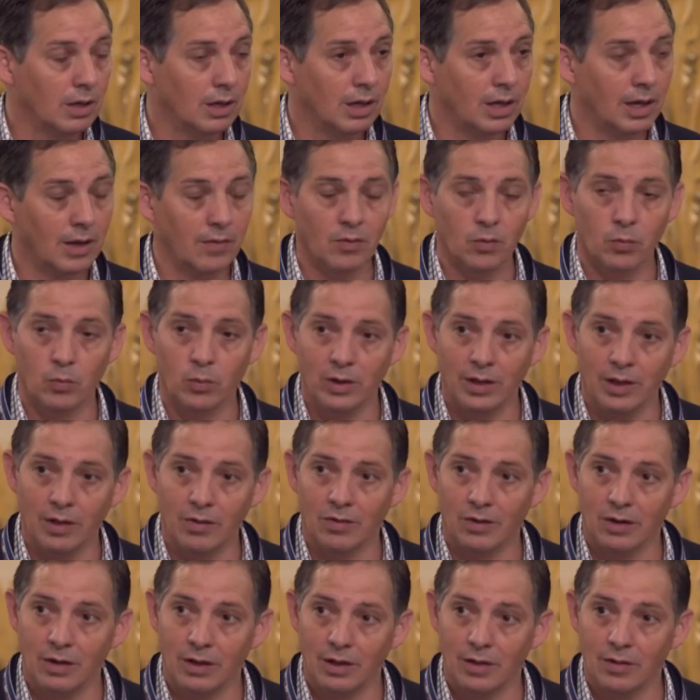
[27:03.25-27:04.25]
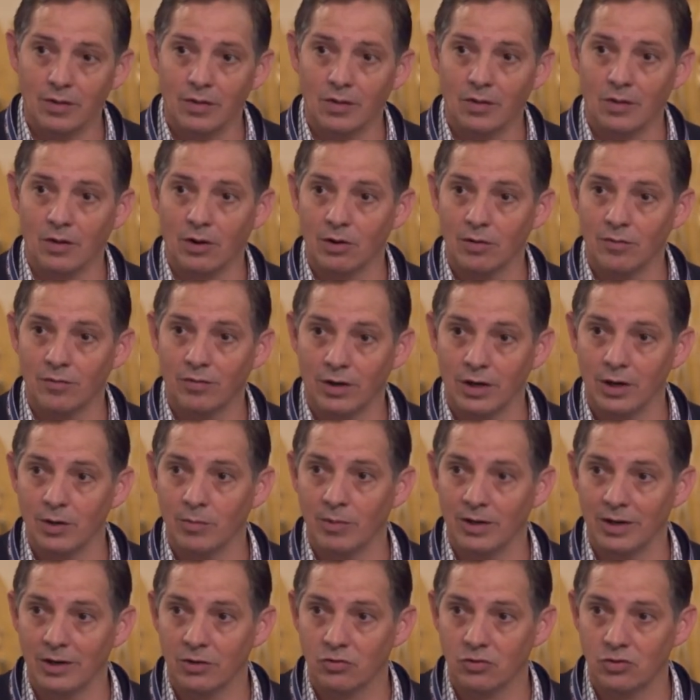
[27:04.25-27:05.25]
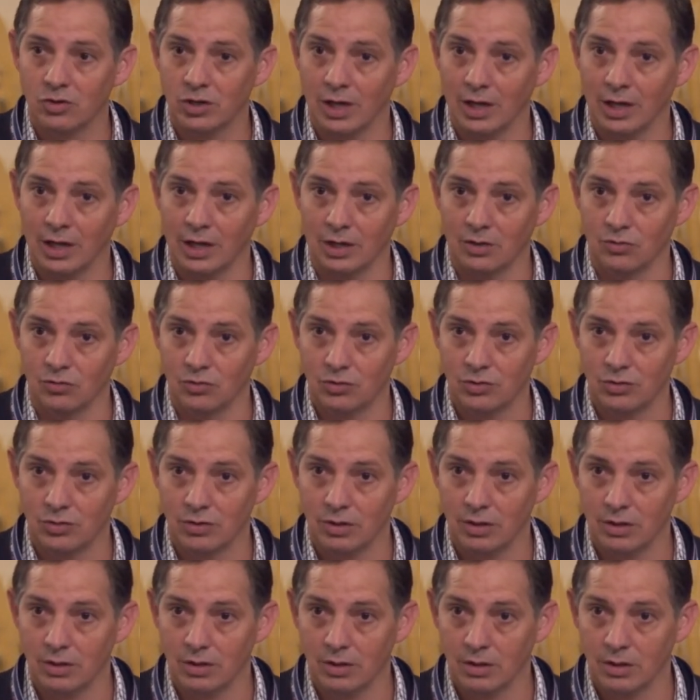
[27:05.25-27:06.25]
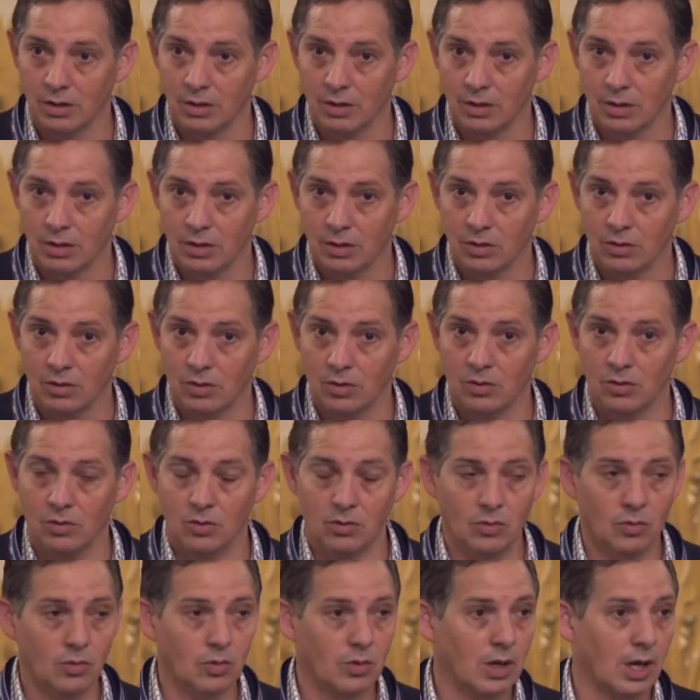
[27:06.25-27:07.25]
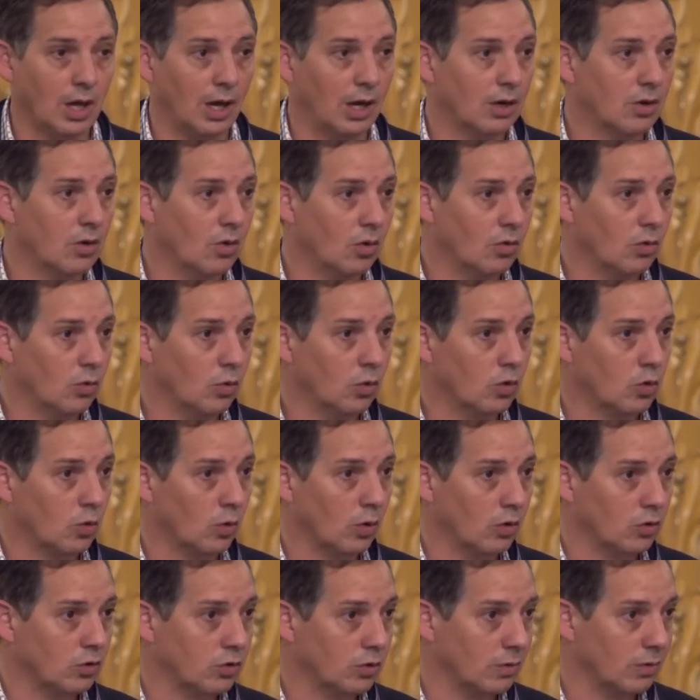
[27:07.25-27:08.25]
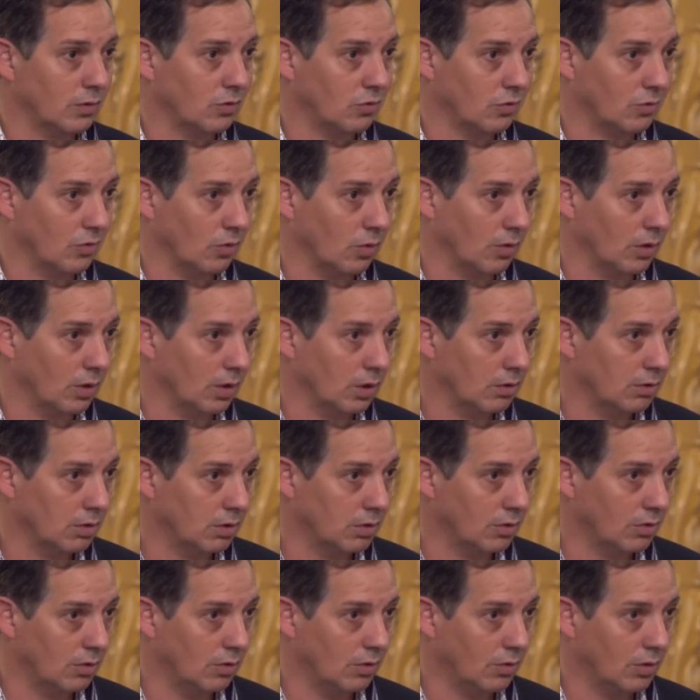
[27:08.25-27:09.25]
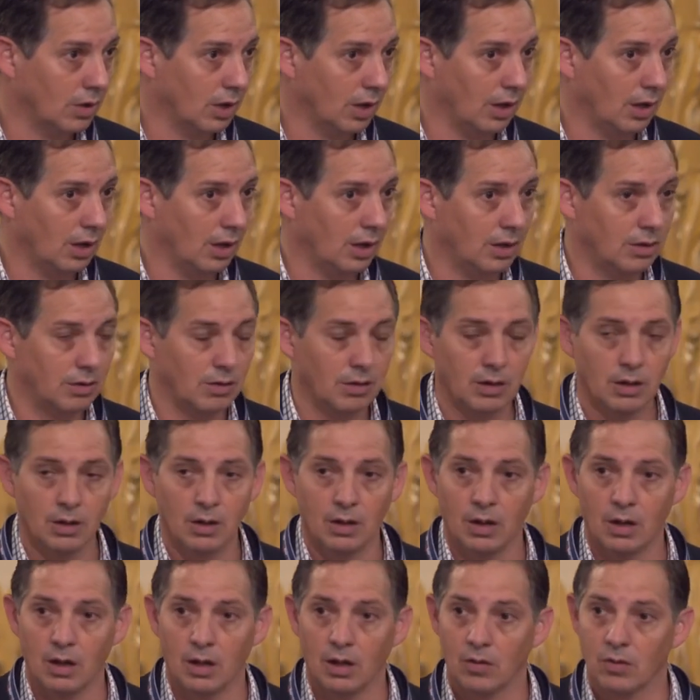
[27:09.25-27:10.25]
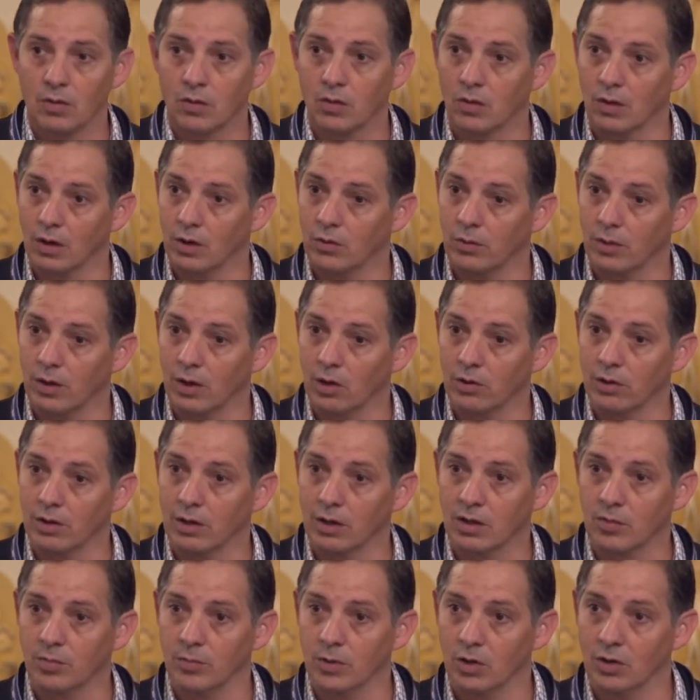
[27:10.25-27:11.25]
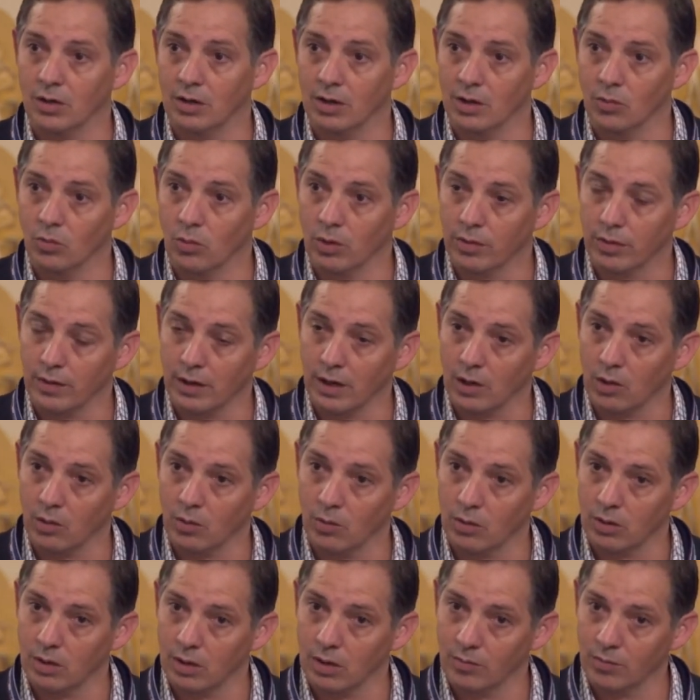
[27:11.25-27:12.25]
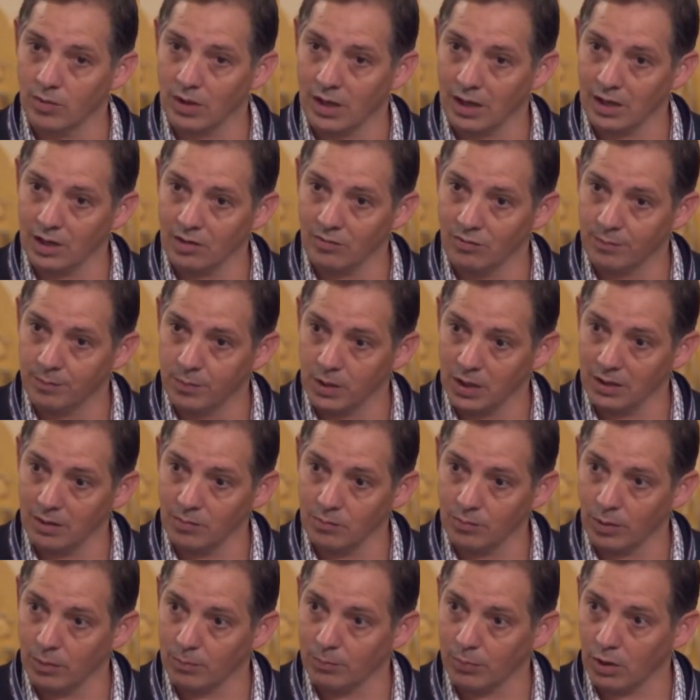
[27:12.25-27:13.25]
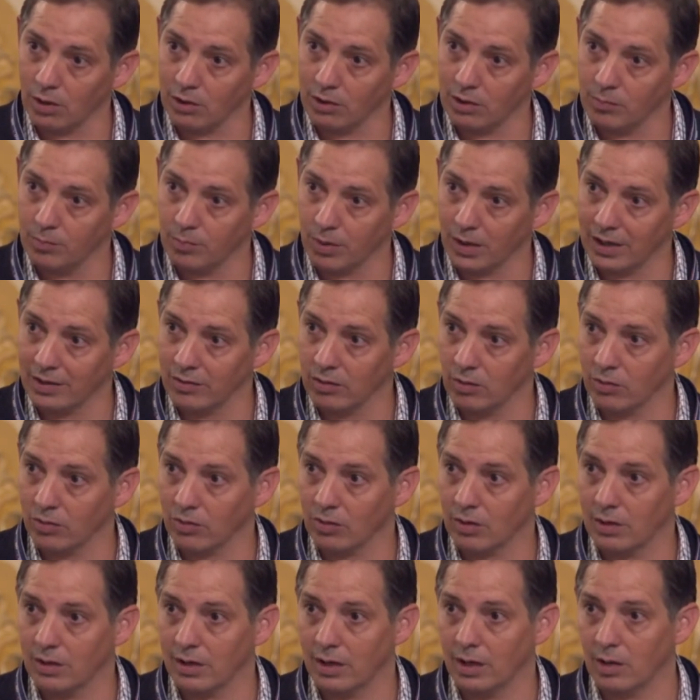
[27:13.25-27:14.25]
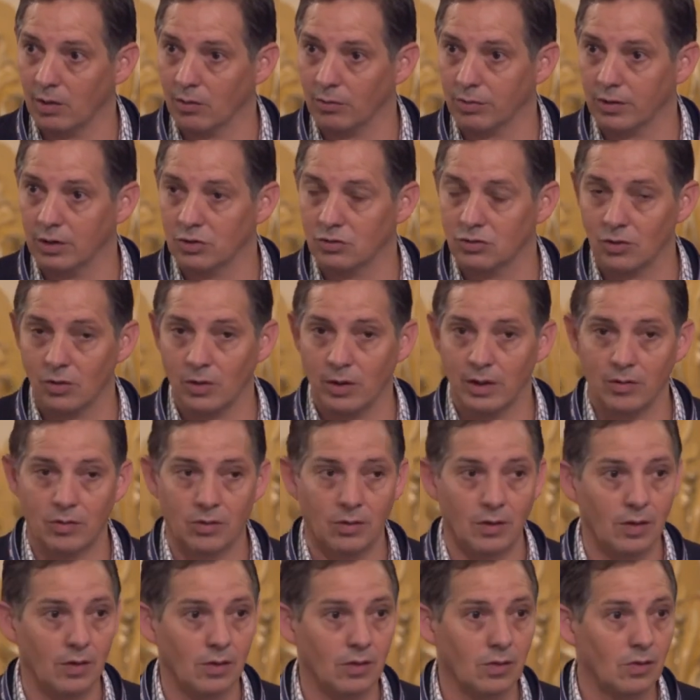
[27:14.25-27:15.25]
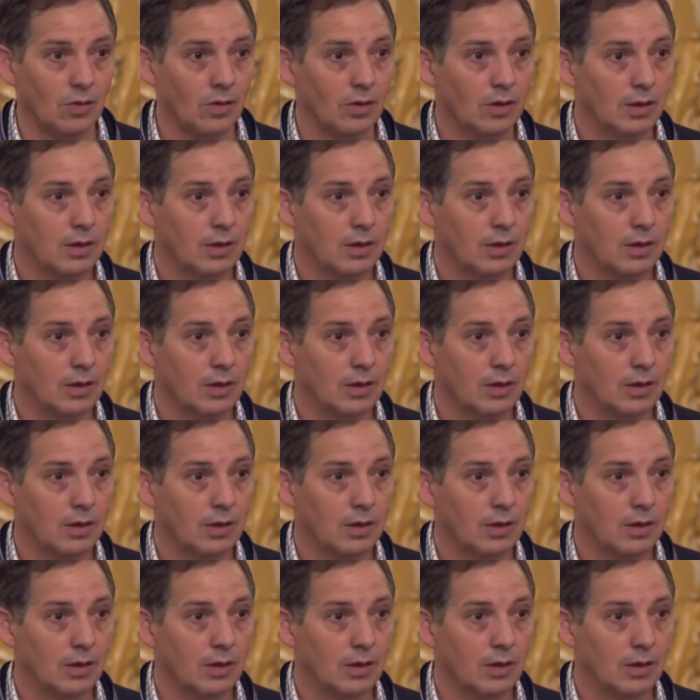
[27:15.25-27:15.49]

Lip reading: And the reason is our environment has changed. You can't go to a grocery store. You can't sit around in a community without kind of being bombarded by those unhealthy choices.